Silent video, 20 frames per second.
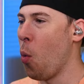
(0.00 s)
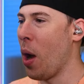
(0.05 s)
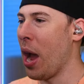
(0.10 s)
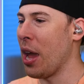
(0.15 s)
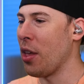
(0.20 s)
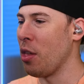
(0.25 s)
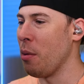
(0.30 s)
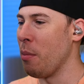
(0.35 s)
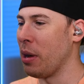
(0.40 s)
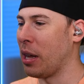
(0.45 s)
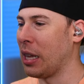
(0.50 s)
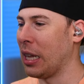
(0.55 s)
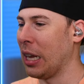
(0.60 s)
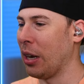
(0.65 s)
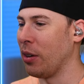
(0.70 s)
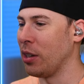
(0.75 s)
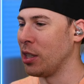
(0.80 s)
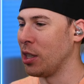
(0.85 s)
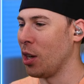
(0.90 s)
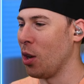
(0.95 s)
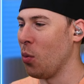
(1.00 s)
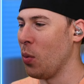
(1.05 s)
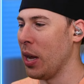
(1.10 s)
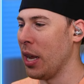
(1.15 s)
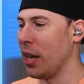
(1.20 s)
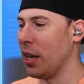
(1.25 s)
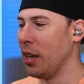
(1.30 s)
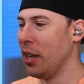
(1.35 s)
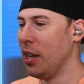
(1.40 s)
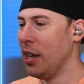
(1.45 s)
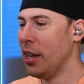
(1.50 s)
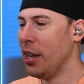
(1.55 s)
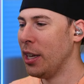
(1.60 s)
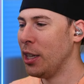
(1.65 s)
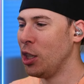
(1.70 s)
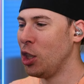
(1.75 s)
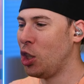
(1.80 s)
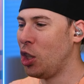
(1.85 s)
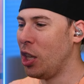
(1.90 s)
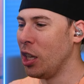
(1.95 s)
way the McLaren's gonna win.
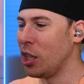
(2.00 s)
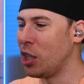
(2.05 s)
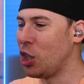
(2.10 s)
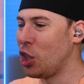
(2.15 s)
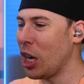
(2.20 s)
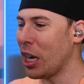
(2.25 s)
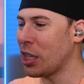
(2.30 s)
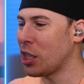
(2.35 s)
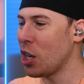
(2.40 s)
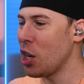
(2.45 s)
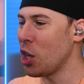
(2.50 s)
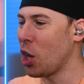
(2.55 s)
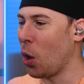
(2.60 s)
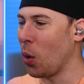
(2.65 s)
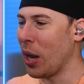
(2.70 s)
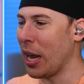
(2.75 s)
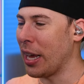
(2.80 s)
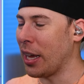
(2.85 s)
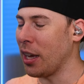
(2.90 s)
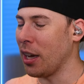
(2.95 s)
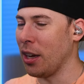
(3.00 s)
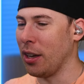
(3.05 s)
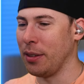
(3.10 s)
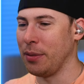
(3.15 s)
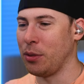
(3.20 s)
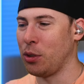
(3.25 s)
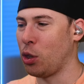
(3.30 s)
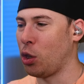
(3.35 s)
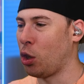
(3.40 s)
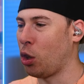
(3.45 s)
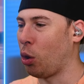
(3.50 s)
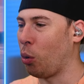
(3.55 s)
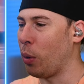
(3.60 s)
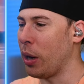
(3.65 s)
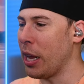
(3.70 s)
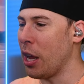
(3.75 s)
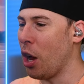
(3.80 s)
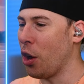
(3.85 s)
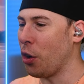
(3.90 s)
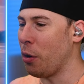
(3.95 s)
This Jet's gonna go like
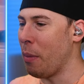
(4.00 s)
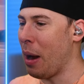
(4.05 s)
300